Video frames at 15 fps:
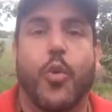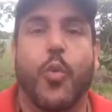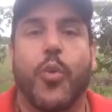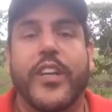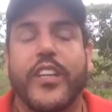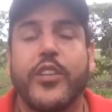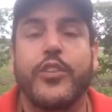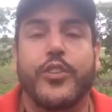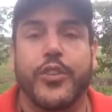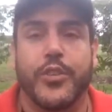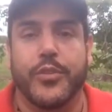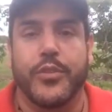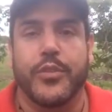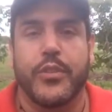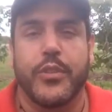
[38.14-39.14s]
So what do you do?
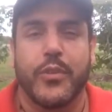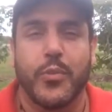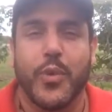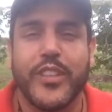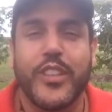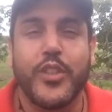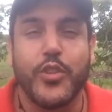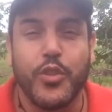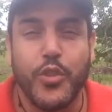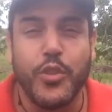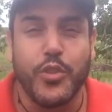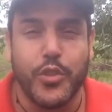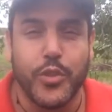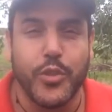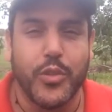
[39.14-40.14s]
What do you
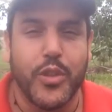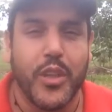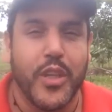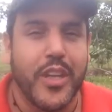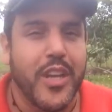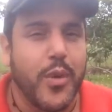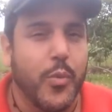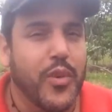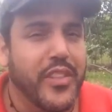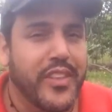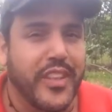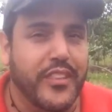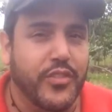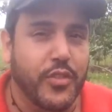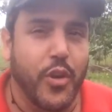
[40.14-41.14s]
do when
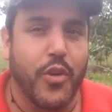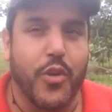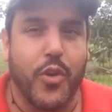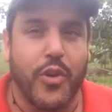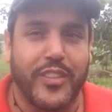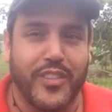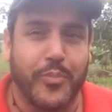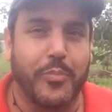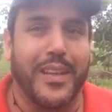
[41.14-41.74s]
things don't go as